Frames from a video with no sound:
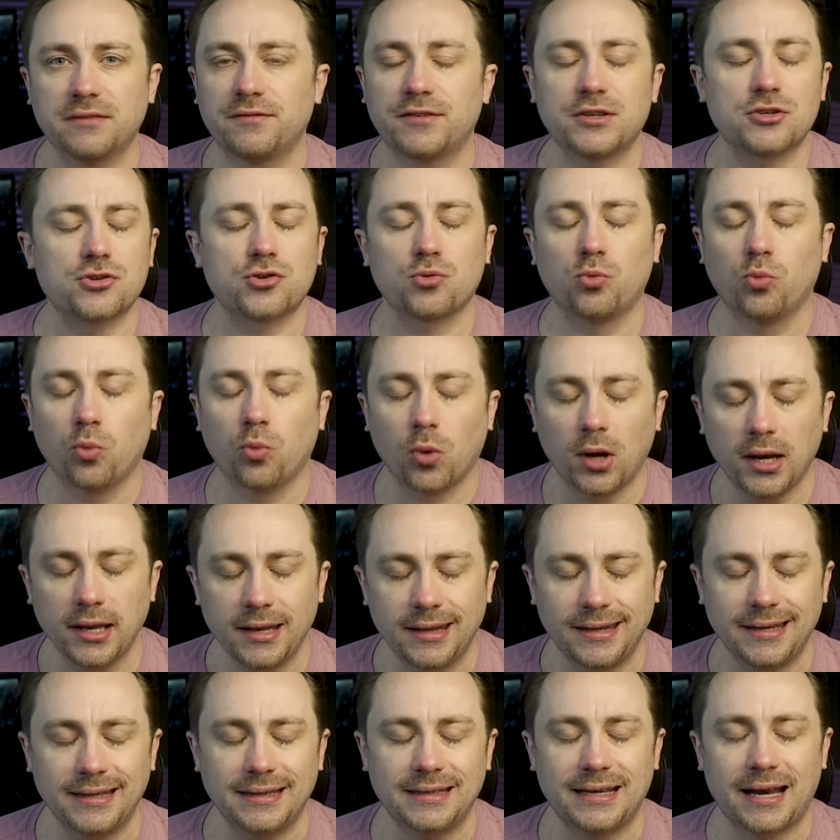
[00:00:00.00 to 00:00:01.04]
like if there's one
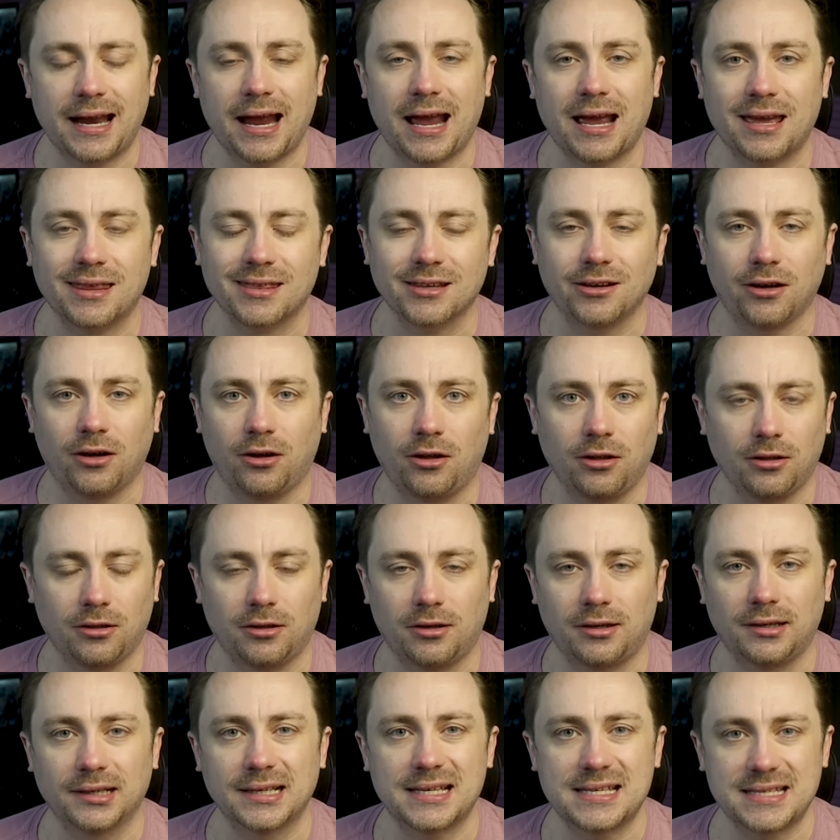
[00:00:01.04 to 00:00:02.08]
thing that Agatha All
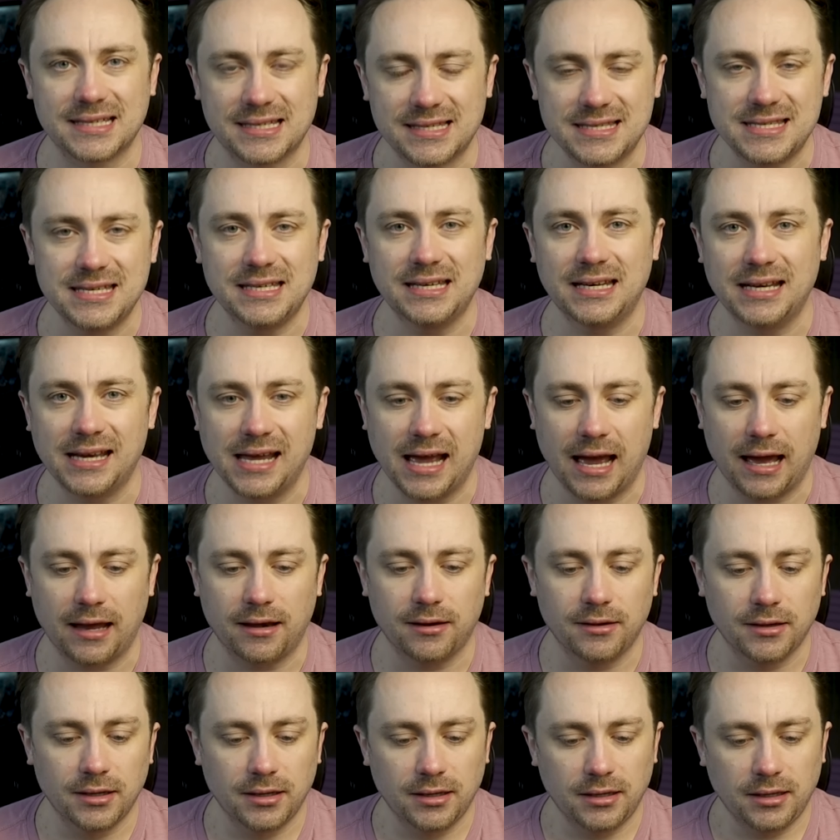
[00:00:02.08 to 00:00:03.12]
Along succeeded at,
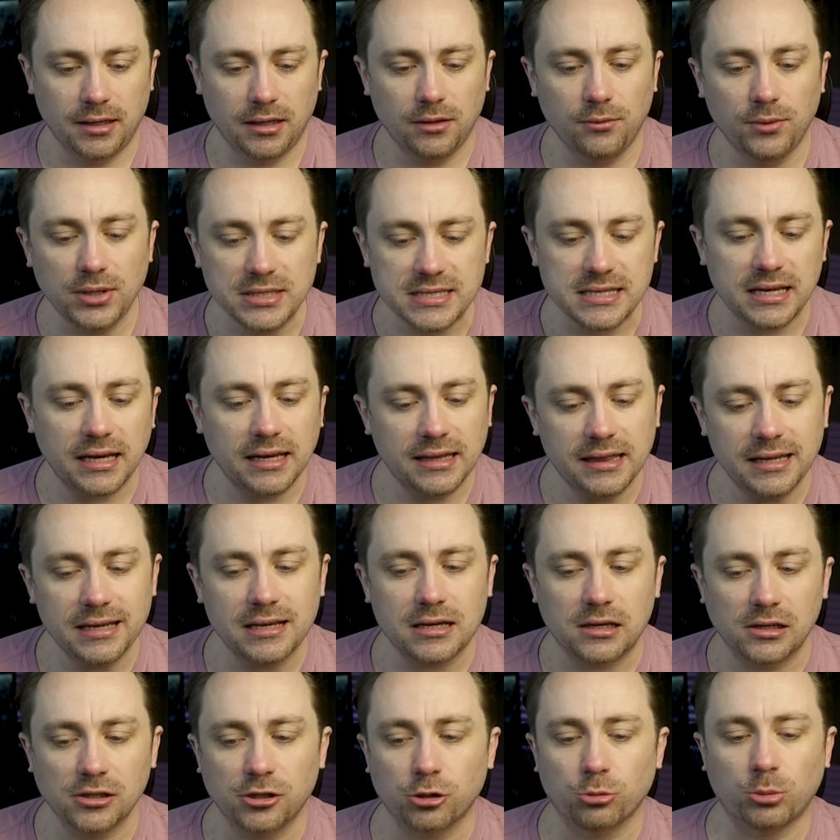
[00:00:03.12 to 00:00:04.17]
in ways that I think
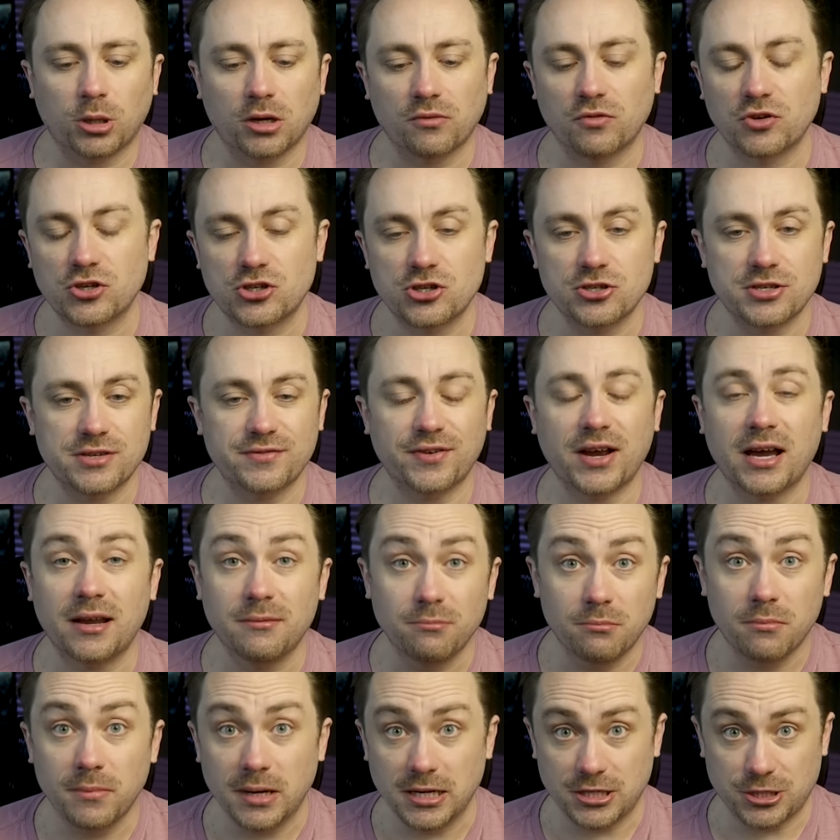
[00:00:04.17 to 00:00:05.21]
other Marvel shows have gotten
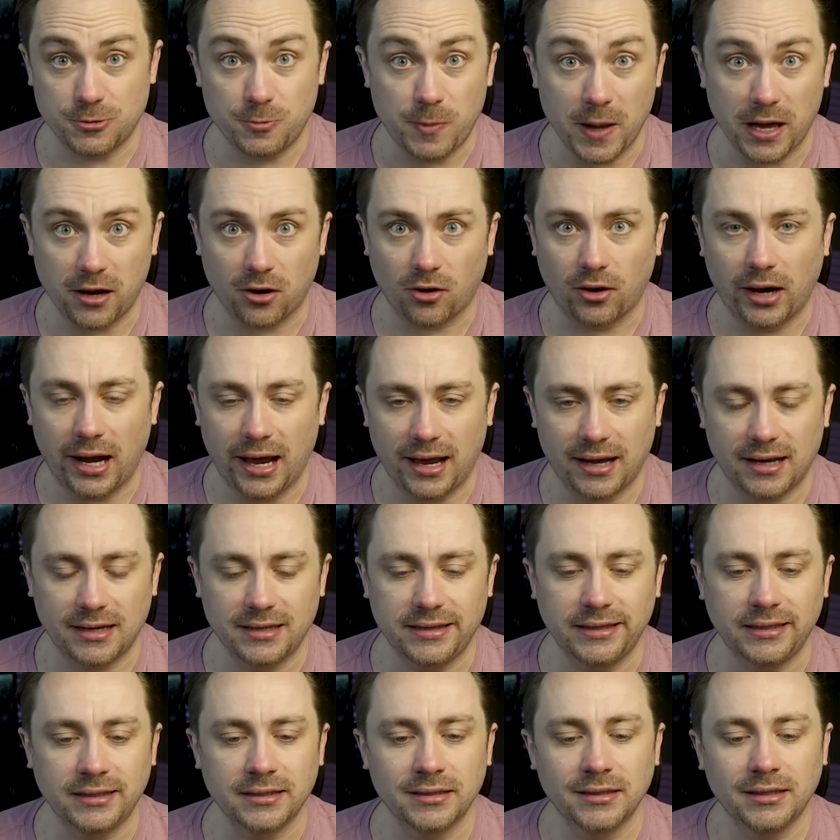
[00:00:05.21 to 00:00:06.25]
much better at. I
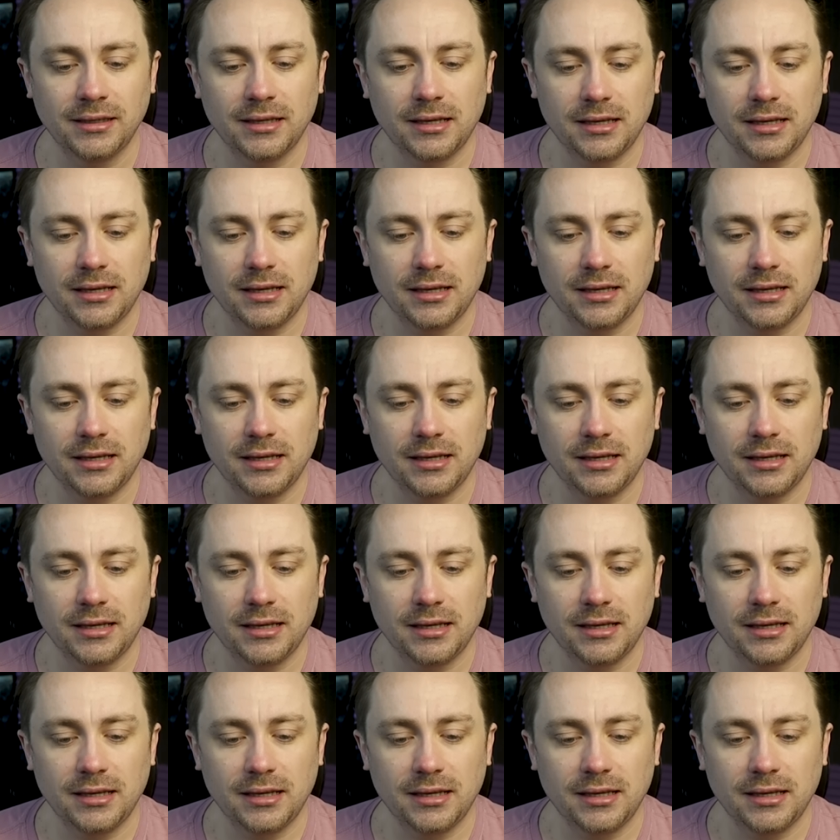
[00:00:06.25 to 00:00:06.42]
think